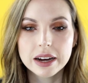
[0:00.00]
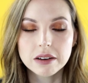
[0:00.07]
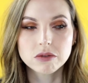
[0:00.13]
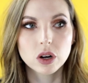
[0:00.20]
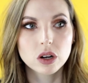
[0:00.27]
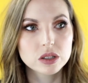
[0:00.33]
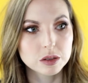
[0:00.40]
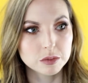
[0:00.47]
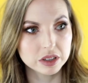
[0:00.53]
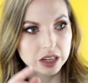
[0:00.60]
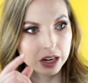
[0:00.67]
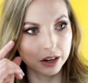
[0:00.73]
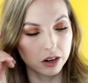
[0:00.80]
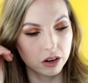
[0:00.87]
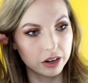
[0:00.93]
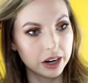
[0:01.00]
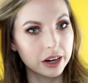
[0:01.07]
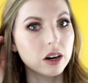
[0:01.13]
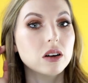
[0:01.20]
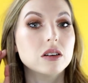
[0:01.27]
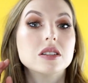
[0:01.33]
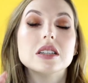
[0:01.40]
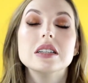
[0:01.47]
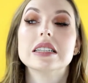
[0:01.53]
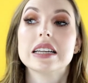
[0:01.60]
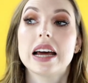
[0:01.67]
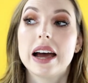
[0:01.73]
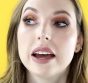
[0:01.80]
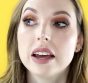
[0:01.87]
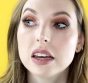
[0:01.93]
I've got some of the iconic on
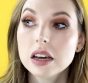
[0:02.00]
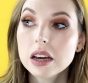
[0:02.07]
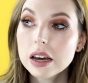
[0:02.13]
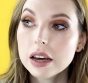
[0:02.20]
today.